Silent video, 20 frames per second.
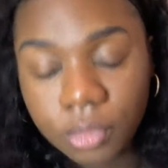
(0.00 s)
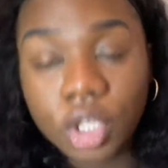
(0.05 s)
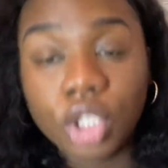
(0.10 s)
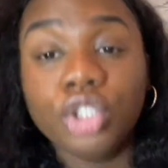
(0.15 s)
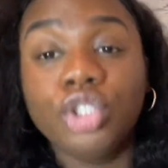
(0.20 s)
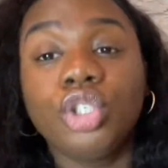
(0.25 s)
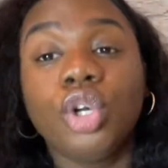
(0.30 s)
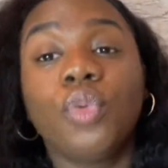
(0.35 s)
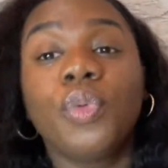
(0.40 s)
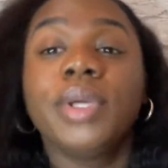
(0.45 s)

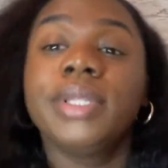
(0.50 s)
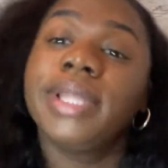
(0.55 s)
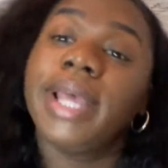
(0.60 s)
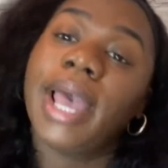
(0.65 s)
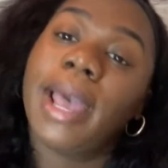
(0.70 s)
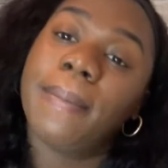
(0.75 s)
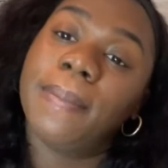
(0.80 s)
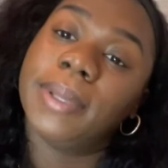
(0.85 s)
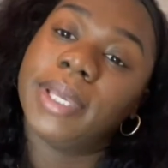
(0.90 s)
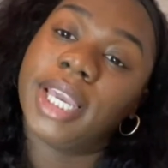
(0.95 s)
So with the
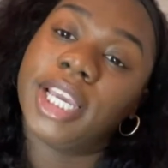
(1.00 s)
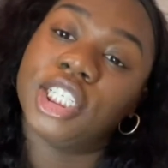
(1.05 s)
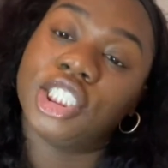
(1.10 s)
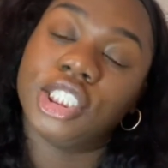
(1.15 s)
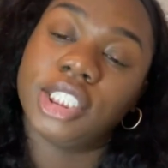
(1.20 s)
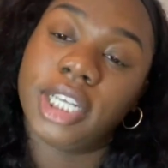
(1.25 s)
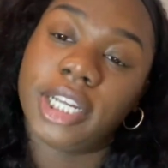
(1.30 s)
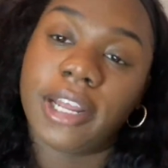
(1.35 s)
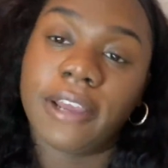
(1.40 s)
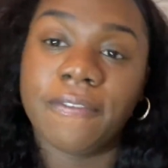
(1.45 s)

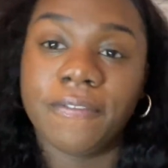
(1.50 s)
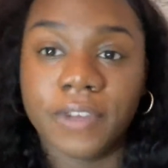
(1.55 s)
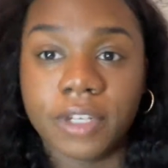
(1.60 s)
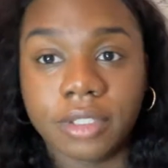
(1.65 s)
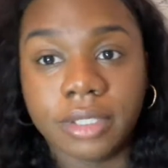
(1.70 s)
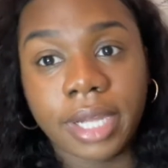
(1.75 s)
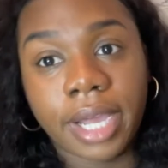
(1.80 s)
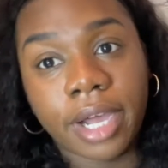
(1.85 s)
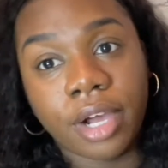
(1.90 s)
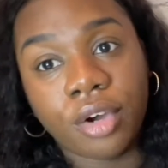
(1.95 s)
application that I
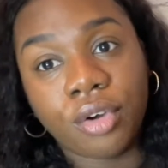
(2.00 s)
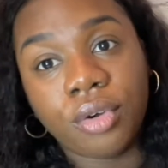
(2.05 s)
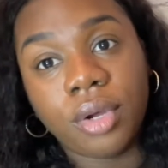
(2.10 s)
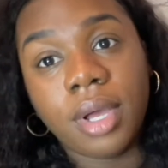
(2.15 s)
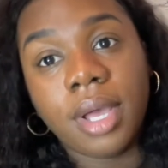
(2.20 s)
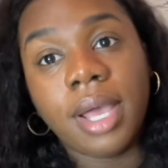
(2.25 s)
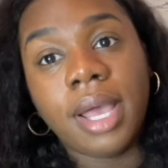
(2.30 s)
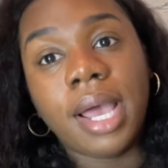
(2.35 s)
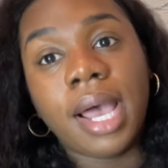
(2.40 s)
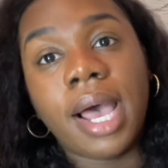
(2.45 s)
filled out,
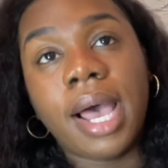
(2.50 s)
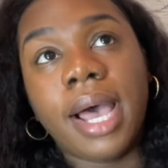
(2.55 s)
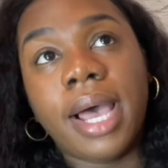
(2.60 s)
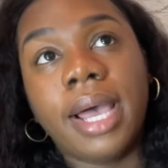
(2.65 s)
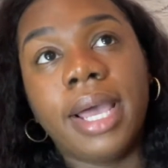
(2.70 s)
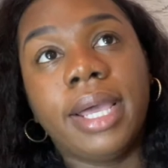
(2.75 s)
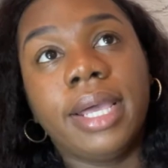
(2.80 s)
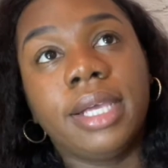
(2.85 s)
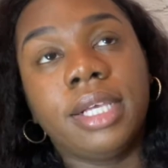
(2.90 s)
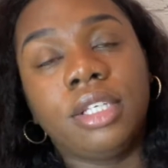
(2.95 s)

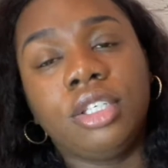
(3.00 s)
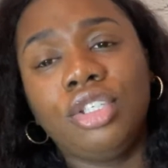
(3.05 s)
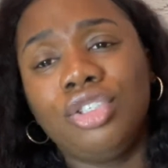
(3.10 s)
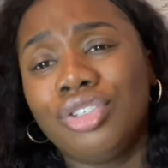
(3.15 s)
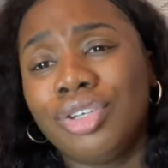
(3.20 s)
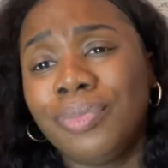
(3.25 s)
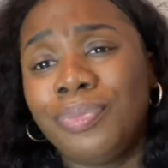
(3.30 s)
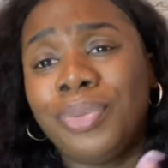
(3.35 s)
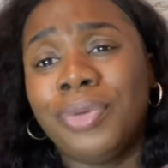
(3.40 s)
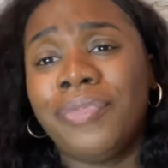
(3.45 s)
I
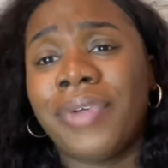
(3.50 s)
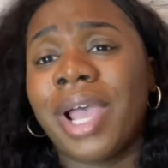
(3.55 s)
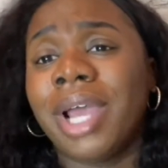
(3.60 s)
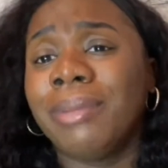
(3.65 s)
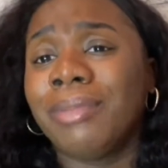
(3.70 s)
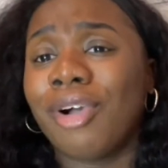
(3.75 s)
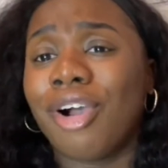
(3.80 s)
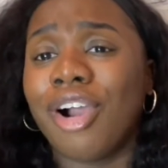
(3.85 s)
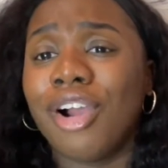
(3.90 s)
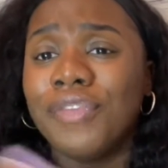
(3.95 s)

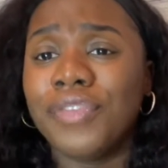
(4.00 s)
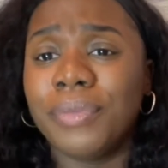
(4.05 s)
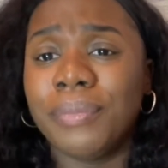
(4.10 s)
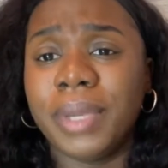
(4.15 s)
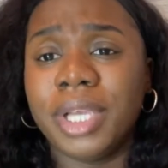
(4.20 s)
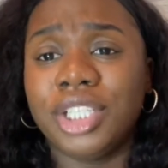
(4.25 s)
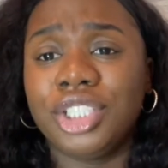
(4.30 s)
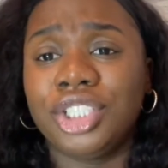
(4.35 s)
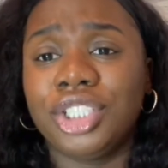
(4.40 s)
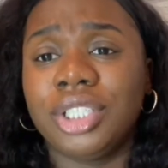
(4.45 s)
provided all
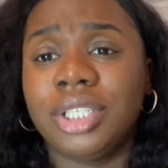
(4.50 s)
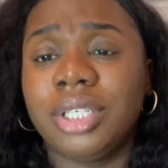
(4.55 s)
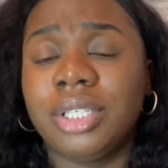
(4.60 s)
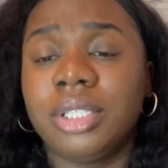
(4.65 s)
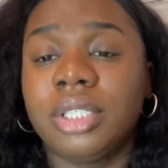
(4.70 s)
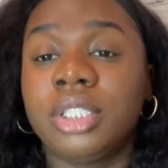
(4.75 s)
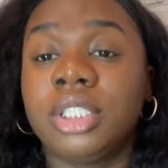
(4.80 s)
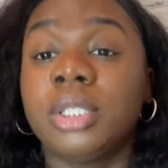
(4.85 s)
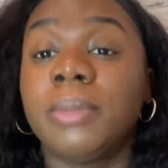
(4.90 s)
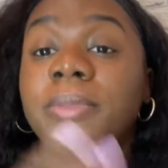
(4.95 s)

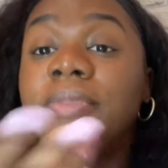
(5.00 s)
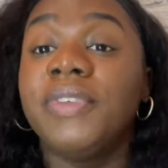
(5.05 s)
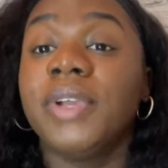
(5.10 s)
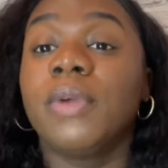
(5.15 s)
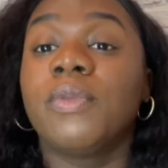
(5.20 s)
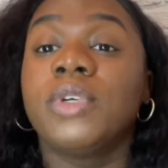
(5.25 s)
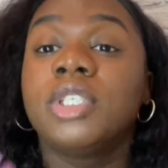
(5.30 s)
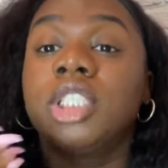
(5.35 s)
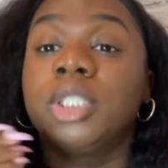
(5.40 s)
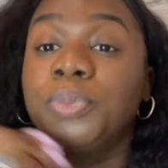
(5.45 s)
information. Some of it
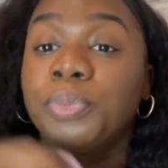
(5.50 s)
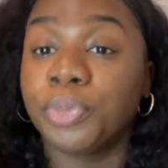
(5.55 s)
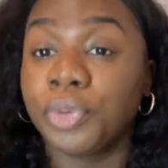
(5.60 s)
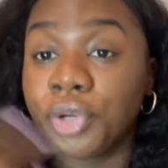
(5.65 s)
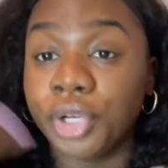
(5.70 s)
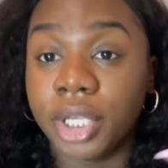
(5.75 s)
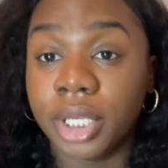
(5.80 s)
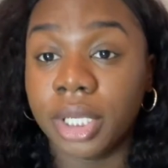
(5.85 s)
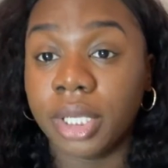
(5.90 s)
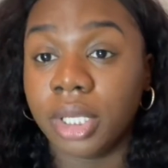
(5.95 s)
was
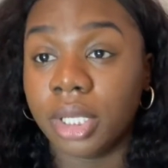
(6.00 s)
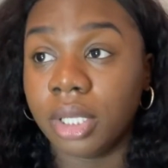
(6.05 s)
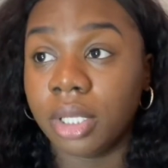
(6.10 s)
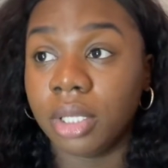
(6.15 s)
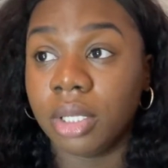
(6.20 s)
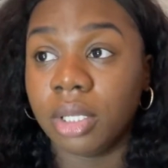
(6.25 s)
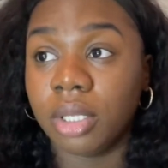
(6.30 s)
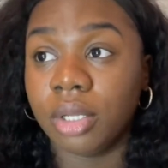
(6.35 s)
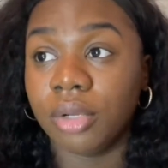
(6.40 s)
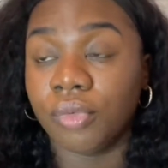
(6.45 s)

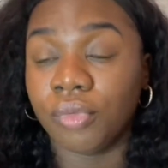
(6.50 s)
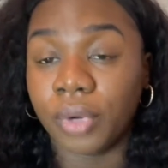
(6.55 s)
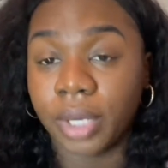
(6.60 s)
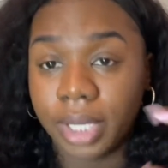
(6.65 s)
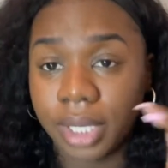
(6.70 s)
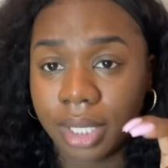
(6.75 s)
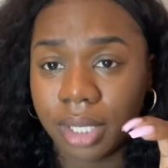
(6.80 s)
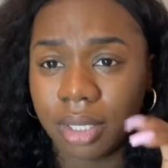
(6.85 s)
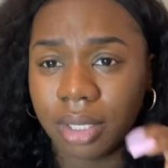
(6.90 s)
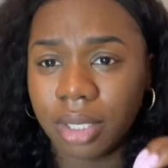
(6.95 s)

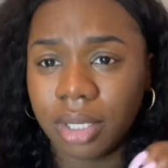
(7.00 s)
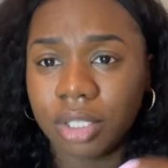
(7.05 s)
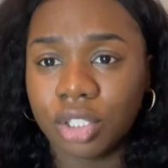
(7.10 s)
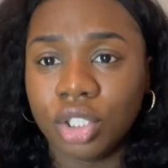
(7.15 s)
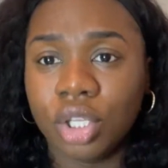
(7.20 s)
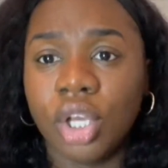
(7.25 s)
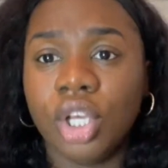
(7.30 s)
pre-written.